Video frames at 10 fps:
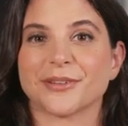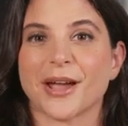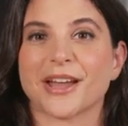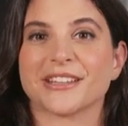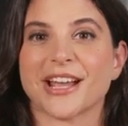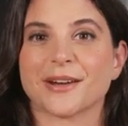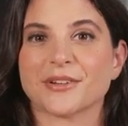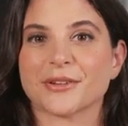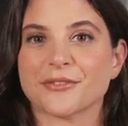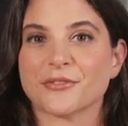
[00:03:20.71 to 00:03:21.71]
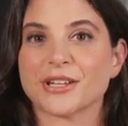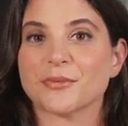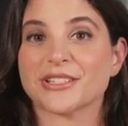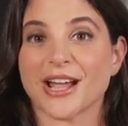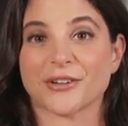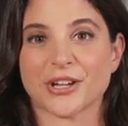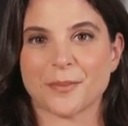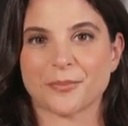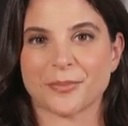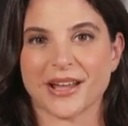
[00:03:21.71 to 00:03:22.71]
On-time delivery without
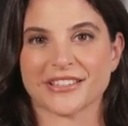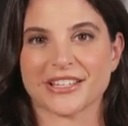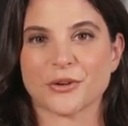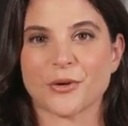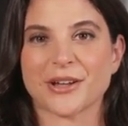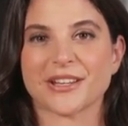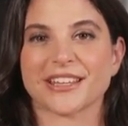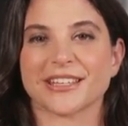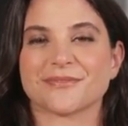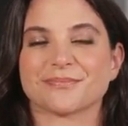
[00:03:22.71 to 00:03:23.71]
compromising quality.